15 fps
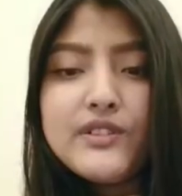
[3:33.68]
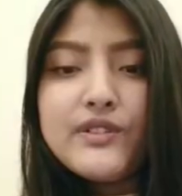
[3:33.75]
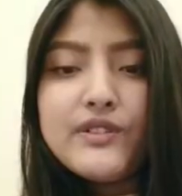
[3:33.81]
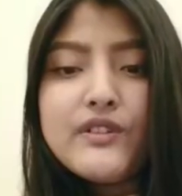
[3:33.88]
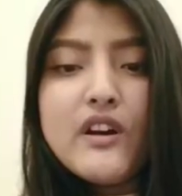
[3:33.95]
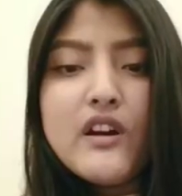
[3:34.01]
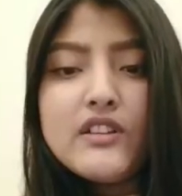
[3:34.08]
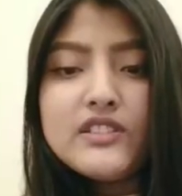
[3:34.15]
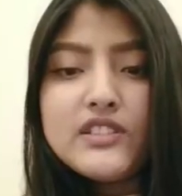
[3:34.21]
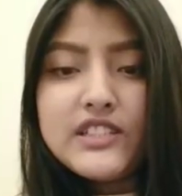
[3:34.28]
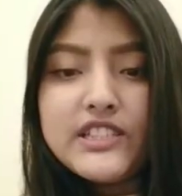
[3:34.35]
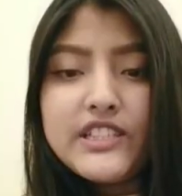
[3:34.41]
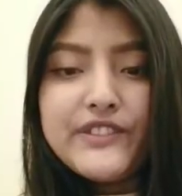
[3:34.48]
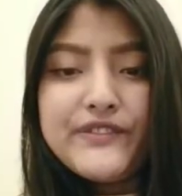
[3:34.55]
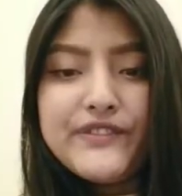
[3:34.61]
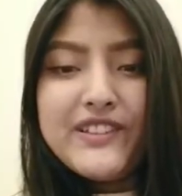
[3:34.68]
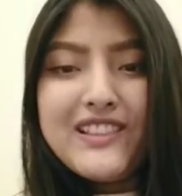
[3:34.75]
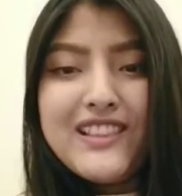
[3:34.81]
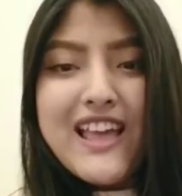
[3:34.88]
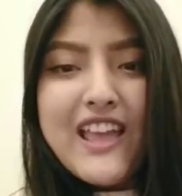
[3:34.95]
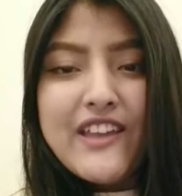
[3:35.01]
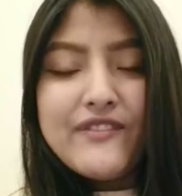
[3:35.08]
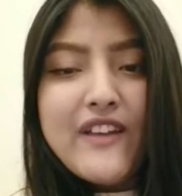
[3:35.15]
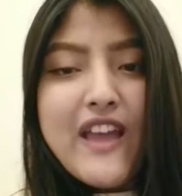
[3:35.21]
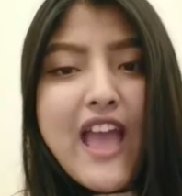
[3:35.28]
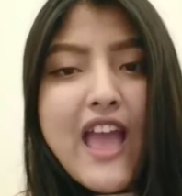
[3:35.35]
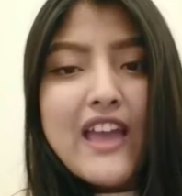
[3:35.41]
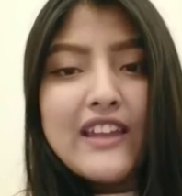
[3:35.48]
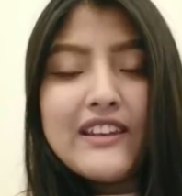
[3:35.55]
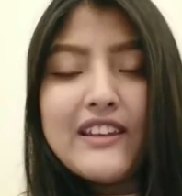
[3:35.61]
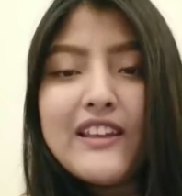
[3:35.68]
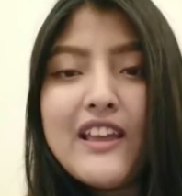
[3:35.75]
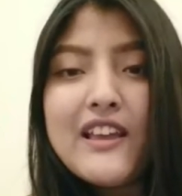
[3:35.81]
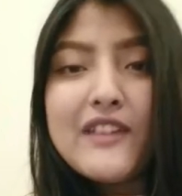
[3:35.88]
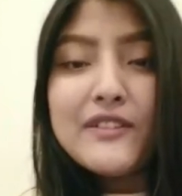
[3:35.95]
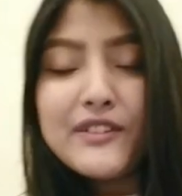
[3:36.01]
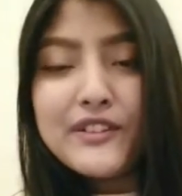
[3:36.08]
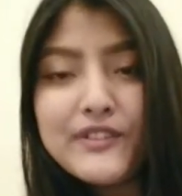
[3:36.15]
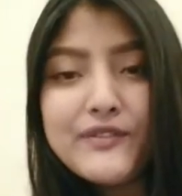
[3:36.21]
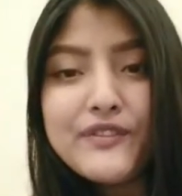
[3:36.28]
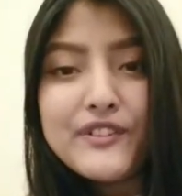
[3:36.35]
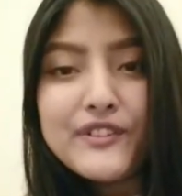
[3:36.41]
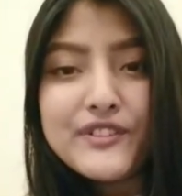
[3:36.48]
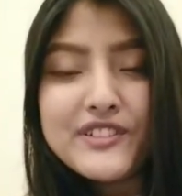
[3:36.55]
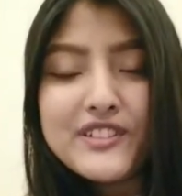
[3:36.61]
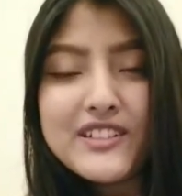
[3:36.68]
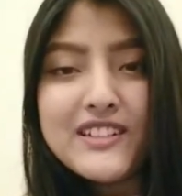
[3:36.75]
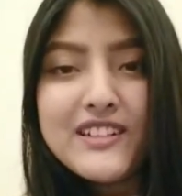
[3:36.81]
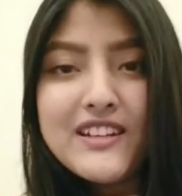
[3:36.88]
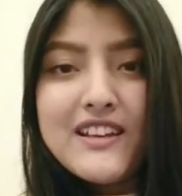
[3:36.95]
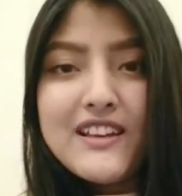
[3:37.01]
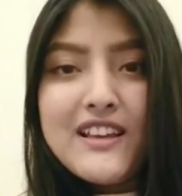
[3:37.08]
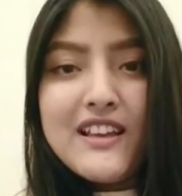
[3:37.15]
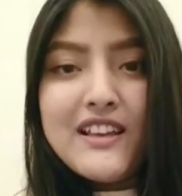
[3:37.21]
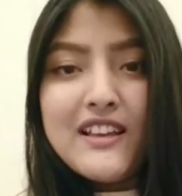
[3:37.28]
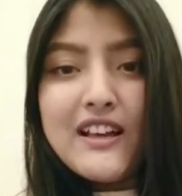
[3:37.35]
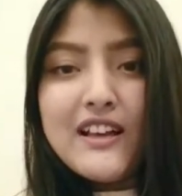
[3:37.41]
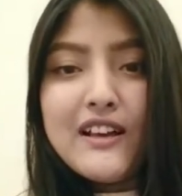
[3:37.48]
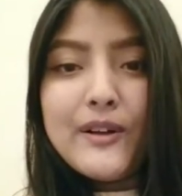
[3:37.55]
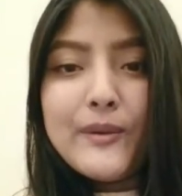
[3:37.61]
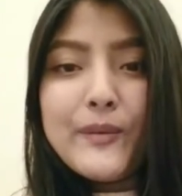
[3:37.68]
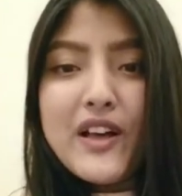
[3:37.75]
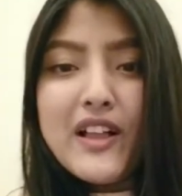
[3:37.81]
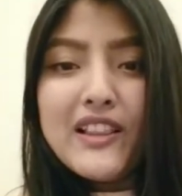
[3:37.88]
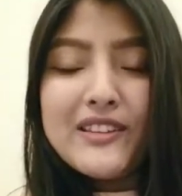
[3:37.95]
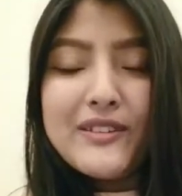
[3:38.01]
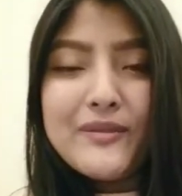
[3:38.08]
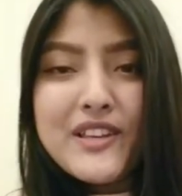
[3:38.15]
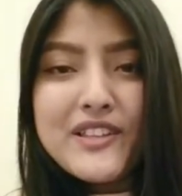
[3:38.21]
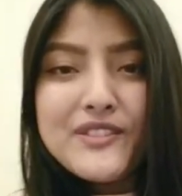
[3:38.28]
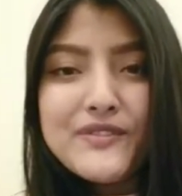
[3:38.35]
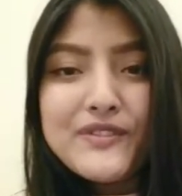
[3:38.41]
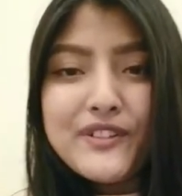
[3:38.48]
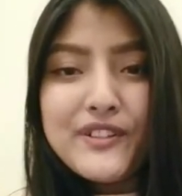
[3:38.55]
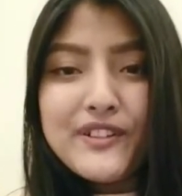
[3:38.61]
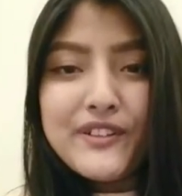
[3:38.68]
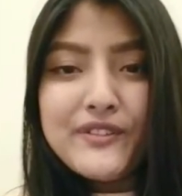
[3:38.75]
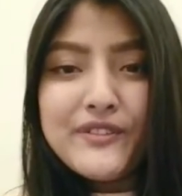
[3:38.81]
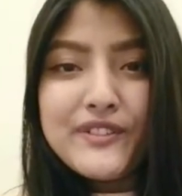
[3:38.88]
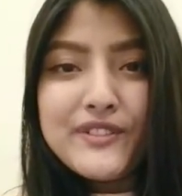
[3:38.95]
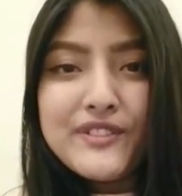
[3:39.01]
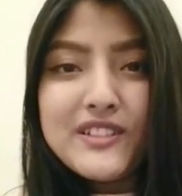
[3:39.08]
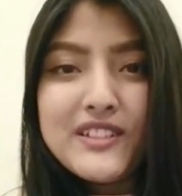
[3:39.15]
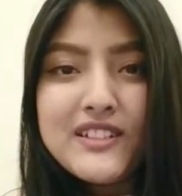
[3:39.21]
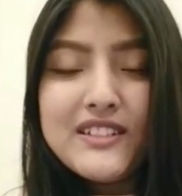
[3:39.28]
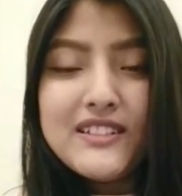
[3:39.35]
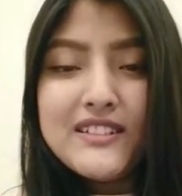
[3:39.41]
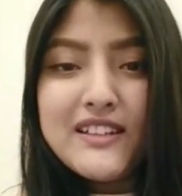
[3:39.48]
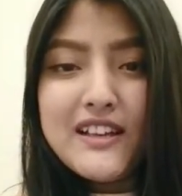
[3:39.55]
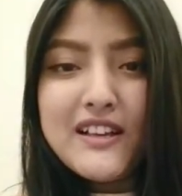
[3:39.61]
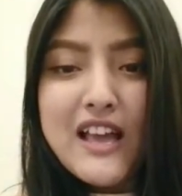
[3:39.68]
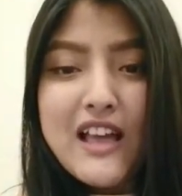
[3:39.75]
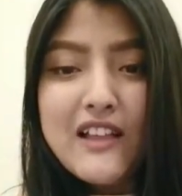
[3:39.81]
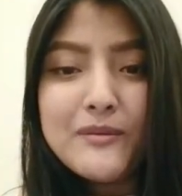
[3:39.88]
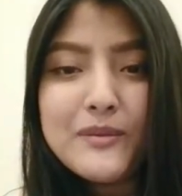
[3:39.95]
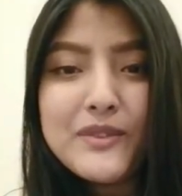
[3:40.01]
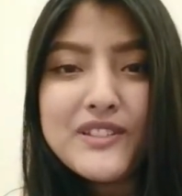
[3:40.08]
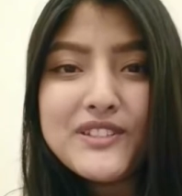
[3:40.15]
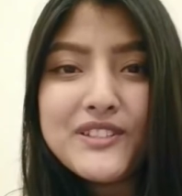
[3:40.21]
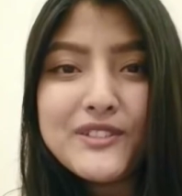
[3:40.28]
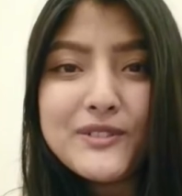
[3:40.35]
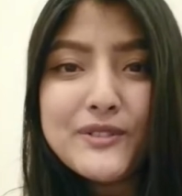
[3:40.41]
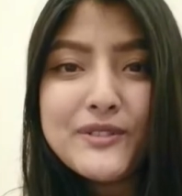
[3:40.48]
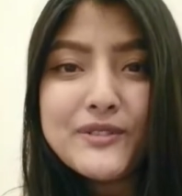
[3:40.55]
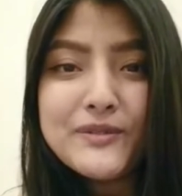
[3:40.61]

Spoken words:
you a successful life and good future. All the best for your future. I'll miss you.